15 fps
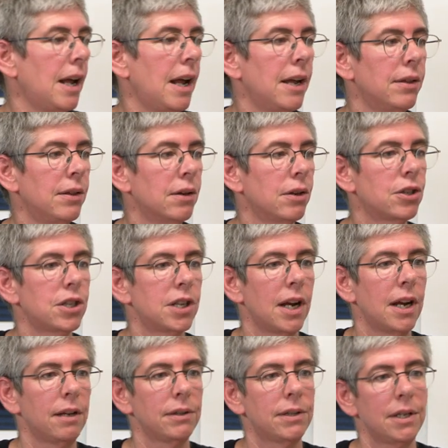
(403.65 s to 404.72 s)
and they're
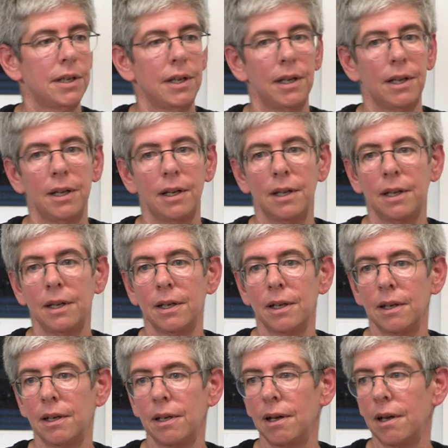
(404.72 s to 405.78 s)

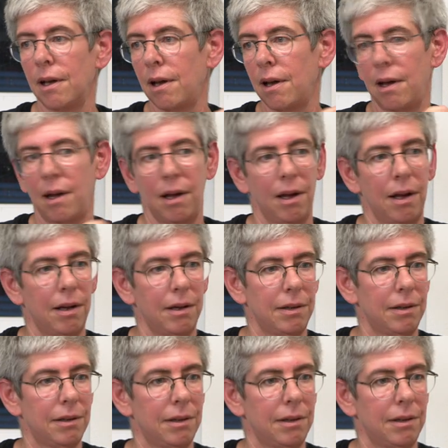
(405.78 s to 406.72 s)
chanting. Uh,